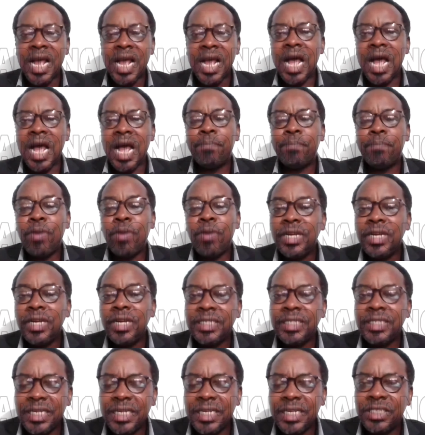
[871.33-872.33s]
our
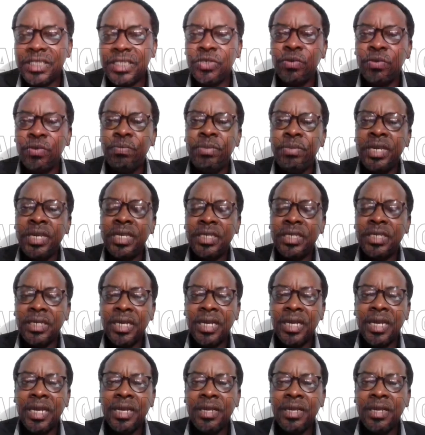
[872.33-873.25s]
politics should be,